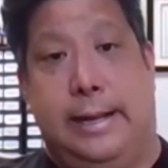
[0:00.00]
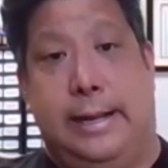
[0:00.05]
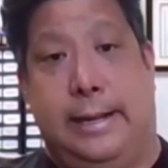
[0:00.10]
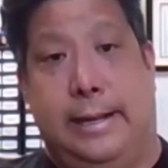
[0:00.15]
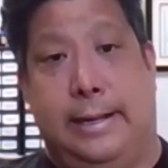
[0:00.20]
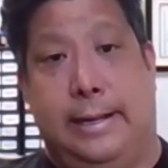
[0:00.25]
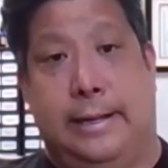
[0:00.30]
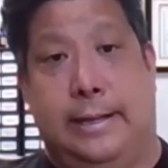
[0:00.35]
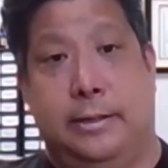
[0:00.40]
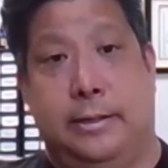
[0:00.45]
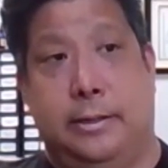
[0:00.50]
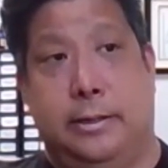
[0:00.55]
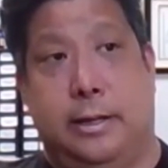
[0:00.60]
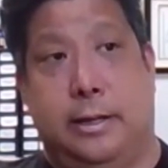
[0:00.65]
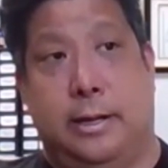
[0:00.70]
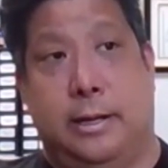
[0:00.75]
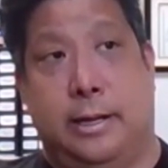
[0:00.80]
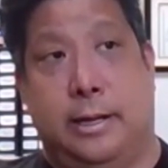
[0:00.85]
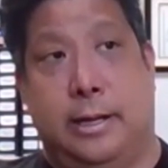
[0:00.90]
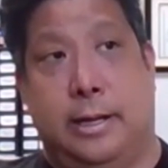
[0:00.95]
And
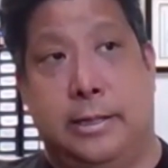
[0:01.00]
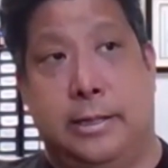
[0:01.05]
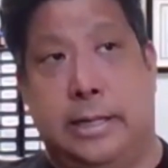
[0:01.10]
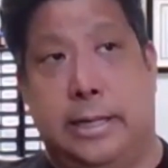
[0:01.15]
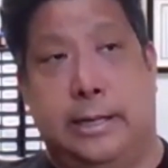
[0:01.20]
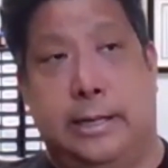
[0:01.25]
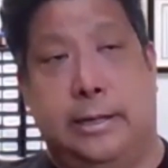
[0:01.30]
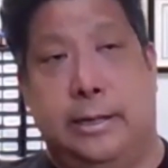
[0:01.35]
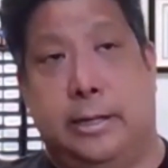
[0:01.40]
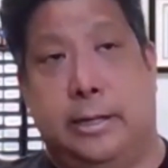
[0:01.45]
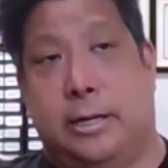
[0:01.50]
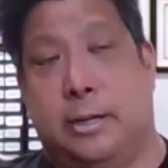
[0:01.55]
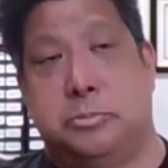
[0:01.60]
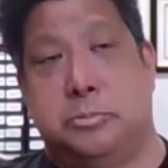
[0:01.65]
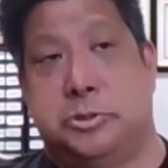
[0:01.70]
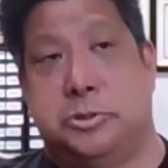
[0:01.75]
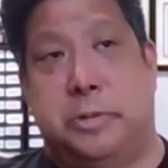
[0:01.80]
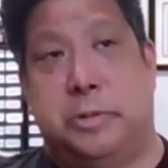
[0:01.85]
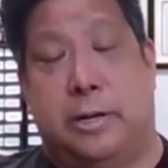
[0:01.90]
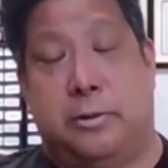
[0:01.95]
again, it
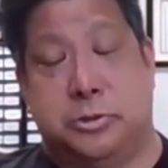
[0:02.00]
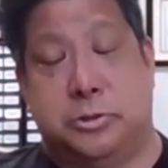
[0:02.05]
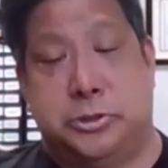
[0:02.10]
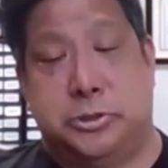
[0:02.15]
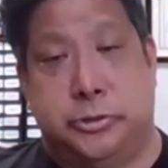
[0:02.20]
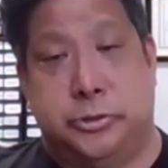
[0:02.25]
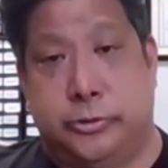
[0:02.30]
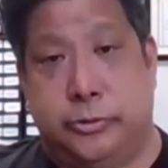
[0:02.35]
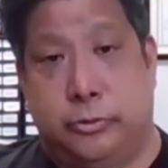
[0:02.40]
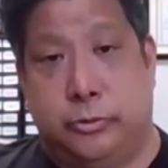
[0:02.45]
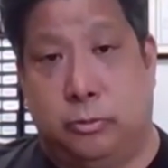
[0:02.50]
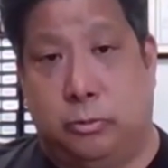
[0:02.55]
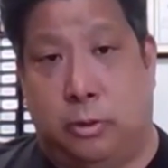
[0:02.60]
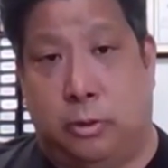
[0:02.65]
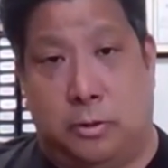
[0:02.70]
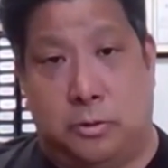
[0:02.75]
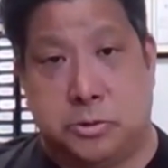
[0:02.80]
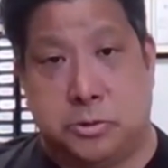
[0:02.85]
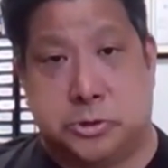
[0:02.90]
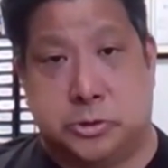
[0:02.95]
comes down to
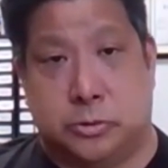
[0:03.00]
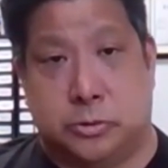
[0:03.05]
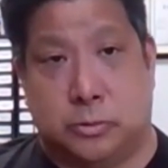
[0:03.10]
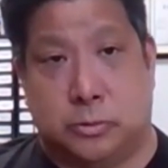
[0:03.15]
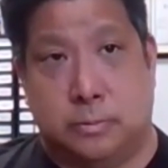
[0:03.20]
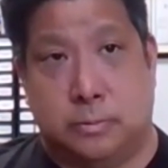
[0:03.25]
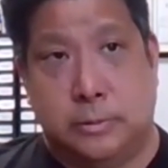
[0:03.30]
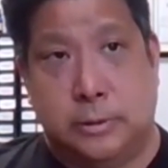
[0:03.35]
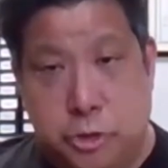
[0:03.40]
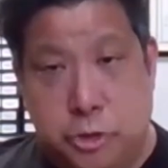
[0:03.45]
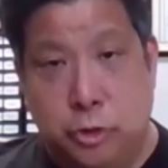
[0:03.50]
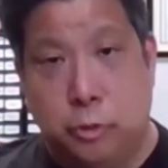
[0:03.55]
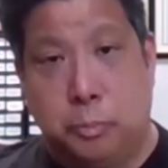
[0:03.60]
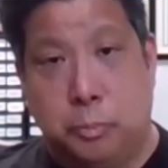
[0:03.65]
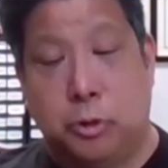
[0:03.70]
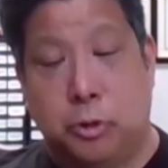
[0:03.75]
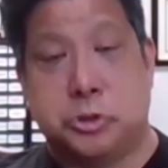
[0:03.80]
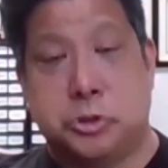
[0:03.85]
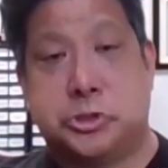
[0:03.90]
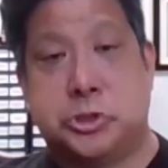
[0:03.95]
also
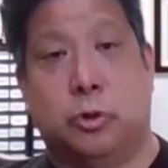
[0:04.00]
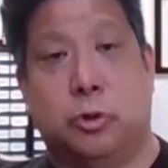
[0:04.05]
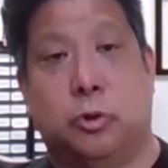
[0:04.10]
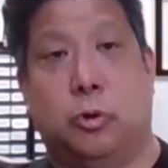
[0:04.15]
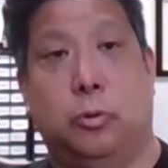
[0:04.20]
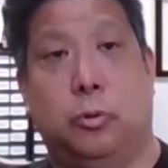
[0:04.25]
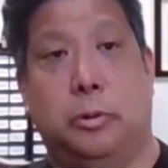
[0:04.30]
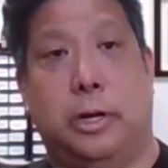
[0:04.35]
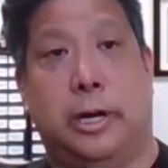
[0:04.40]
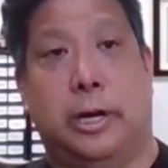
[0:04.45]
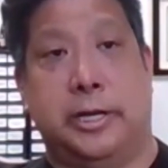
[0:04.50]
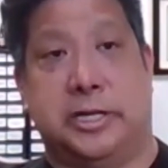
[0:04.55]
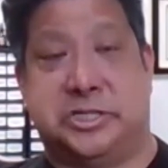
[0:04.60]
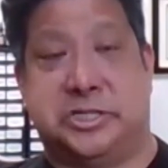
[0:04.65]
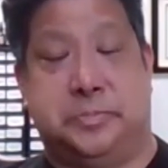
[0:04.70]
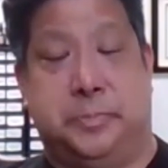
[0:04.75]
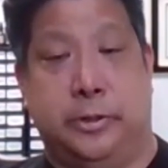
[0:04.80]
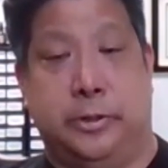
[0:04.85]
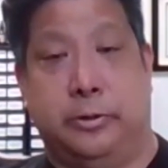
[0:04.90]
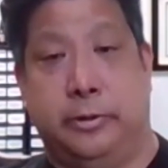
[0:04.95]
your personal
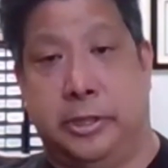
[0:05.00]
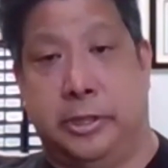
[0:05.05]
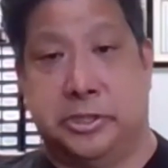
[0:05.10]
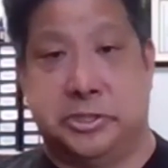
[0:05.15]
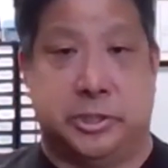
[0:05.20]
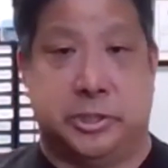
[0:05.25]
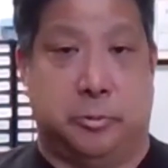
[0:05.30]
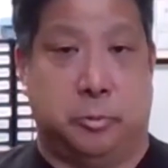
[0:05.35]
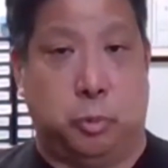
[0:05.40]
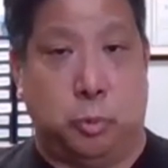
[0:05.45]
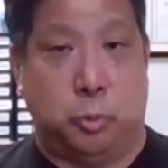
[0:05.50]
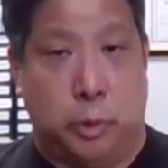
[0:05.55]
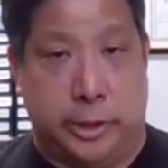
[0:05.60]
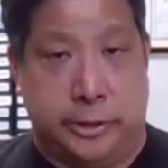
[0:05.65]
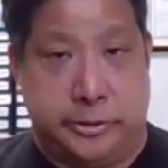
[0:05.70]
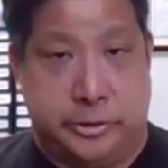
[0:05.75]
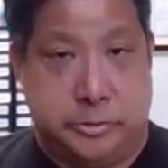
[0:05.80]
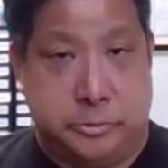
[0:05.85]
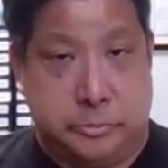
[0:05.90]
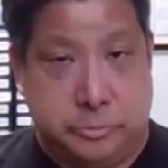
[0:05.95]
experience
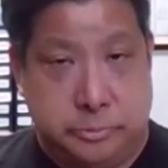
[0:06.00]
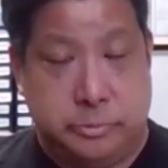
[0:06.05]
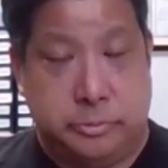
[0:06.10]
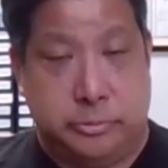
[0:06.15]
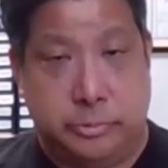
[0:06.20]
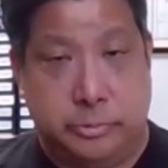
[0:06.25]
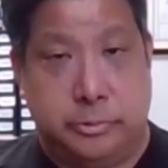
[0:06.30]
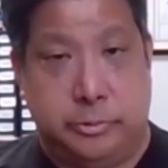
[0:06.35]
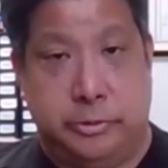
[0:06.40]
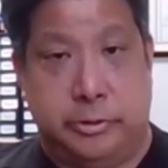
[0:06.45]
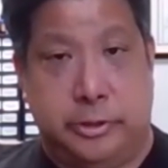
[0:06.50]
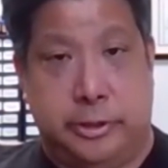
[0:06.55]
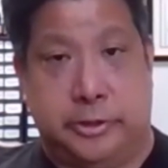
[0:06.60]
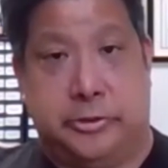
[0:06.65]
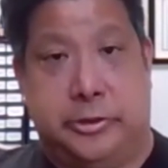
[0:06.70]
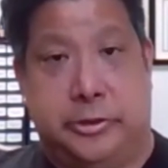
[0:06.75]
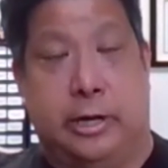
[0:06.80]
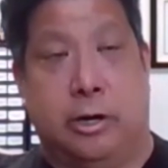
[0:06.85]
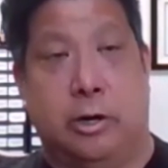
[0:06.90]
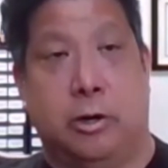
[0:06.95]
with
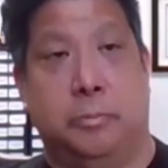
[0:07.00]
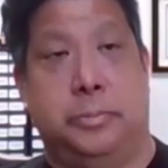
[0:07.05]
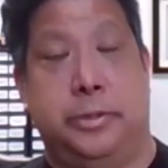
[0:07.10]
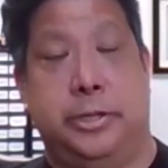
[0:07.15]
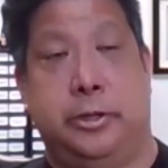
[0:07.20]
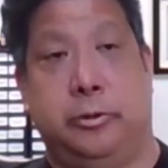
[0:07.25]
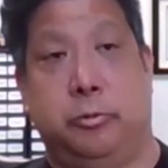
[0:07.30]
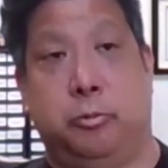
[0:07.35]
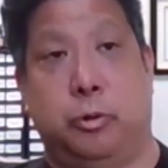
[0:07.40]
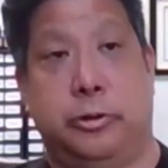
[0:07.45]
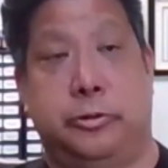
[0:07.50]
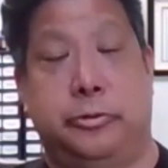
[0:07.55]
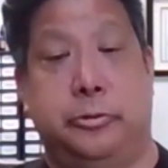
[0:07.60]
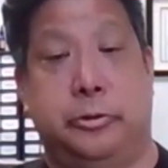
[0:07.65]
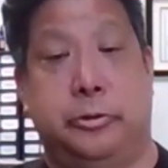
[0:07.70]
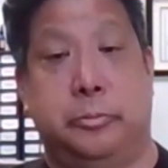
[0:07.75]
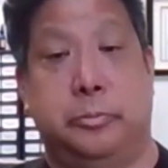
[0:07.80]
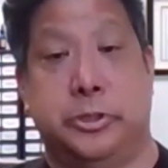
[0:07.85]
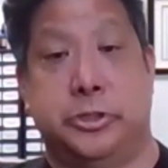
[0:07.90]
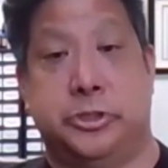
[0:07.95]
the therapy,
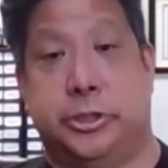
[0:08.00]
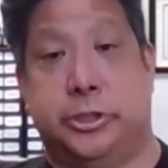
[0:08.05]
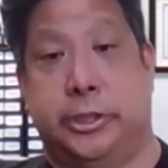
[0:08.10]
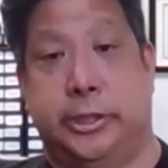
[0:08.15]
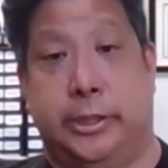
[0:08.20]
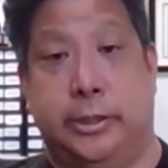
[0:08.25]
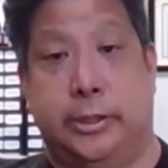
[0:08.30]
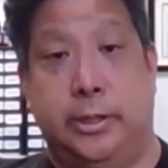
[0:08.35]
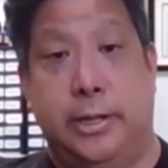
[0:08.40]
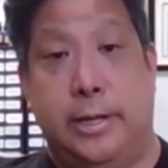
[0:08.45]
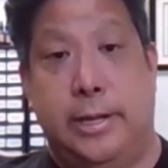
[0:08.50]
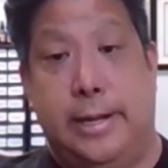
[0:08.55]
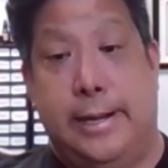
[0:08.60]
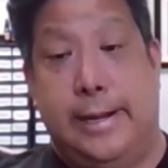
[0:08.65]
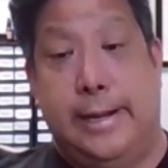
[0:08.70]
with the machine,